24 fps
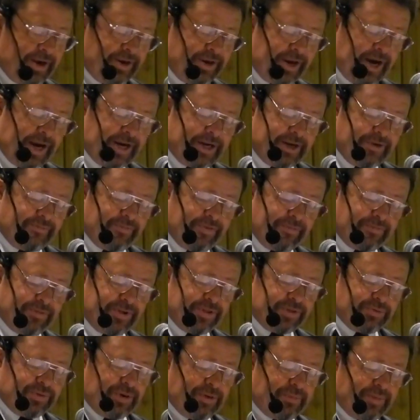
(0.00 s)
In
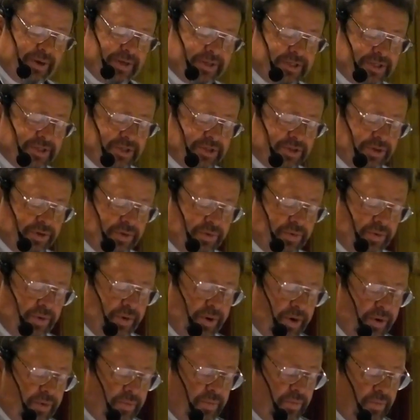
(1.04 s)
1953, my
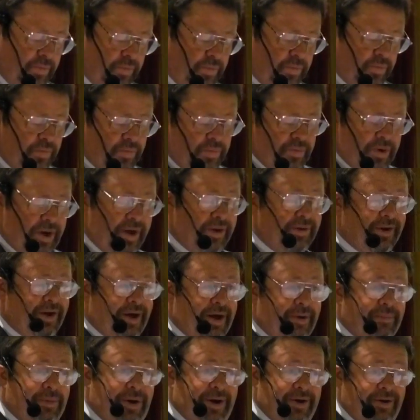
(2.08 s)
sister,
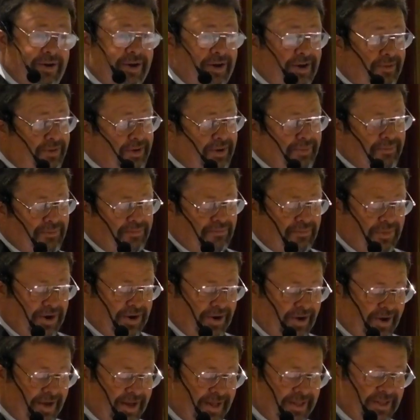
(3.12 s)
now I
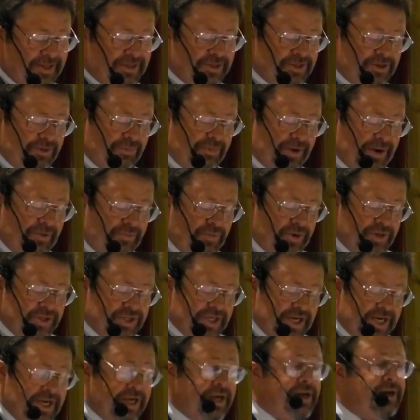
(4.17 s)
might not get these, you might,
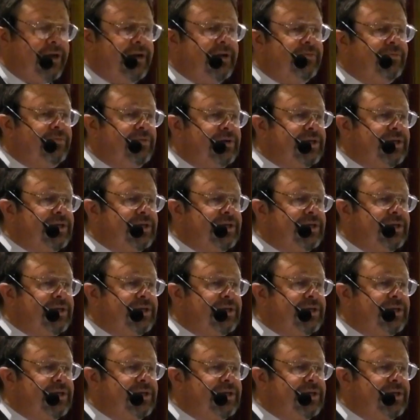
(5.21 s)
Regine?